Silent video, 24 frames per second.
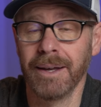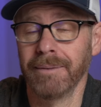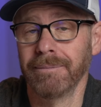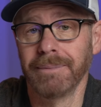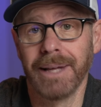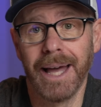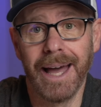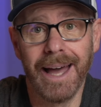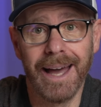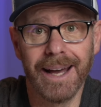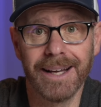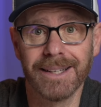
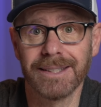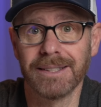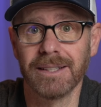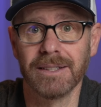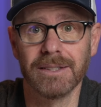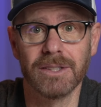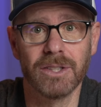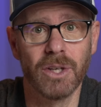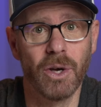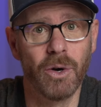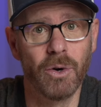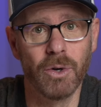X, and
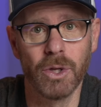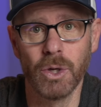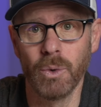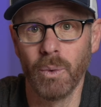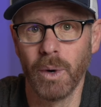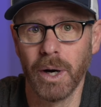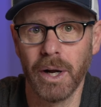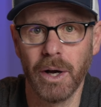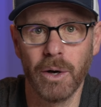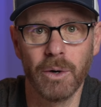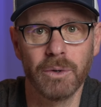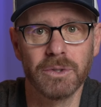so you want
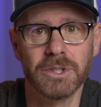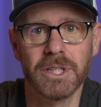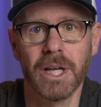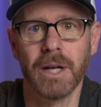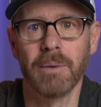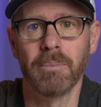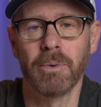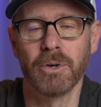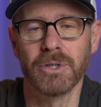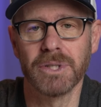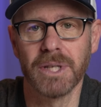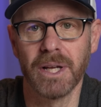to own
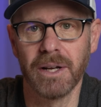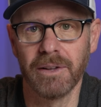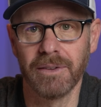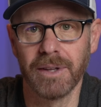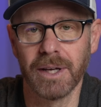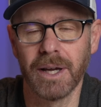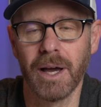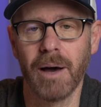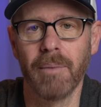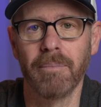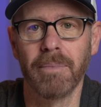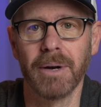10% of the
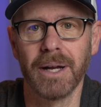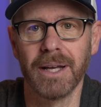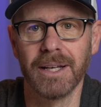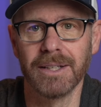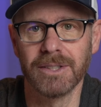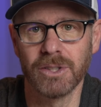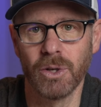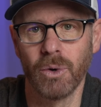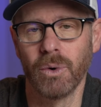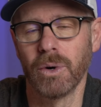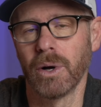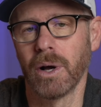company, so
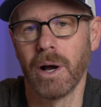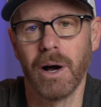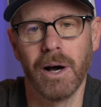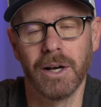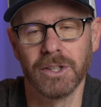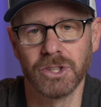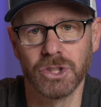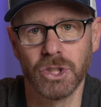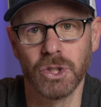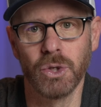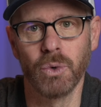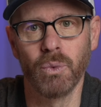it'll
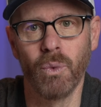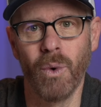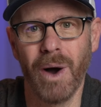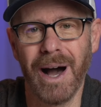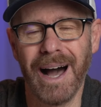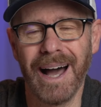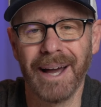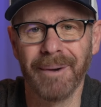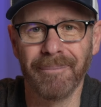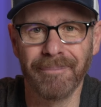cost you Y.